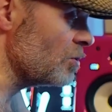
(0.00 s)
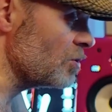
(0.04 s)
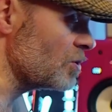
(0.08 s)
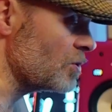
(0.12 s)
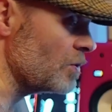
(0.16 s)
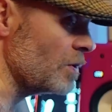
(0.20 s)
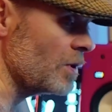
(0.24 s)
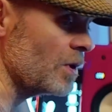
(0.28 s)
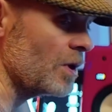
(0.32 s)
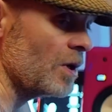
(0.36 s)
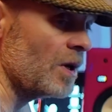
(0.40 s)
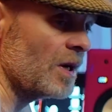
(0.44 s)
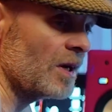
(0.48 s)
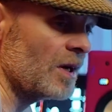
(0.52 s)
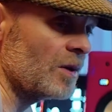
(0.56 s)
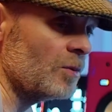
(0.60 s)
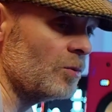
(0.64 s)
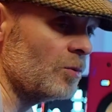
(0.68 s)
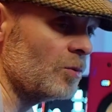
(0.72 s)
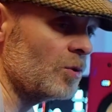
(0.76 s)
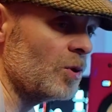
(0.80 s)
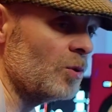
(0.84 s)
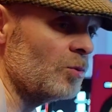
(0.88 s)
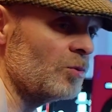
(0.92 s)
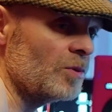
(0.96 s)
a guy
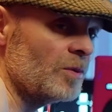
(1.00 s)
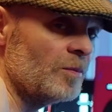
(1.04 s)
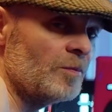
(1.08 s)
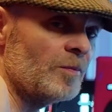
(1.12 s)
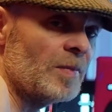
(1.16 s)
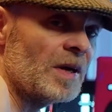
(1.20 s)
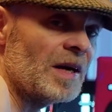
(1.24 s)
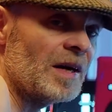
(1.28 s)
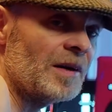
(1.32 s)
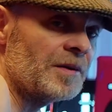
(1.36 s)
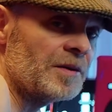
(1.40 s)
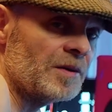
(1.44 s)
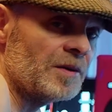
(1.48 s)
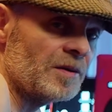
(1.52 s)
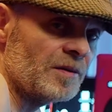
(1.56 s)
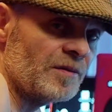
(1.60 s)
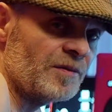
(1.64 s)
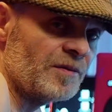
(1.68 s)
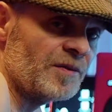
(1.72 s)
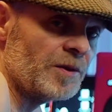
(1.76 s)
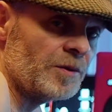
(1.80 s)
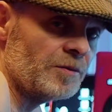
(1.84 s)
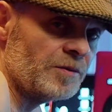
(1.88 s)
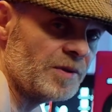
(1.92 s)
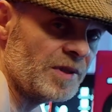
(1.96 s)
called Gordon Bowden a
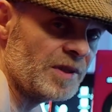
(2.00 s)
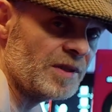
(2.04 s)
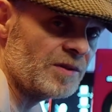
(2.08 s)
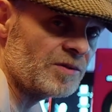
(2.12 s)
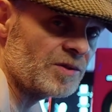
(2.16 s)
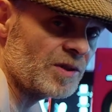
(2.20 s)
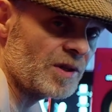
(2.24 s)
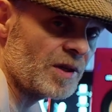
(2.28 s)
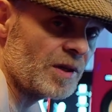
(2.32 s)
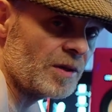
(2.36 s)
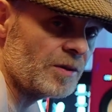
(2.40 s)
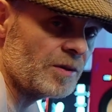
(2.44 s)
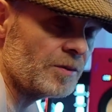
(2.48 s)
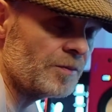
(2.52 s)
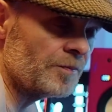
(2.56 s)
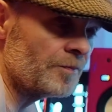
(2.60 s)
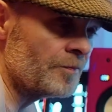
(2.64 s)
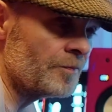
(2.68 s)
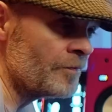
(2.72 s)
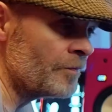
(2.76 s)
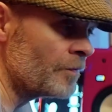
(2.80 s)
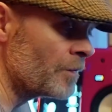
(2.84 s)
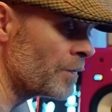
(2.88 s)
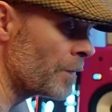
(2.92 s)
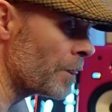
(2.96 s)
few years ago
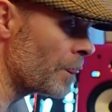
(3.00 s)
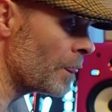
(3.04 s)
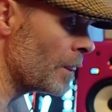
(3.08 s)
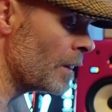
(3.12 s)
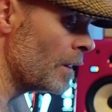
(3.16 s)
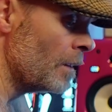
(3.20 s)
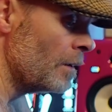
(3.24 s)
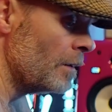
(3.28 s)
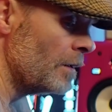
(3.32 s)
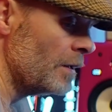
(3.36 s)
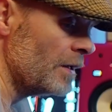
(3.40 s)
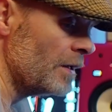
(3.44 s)
in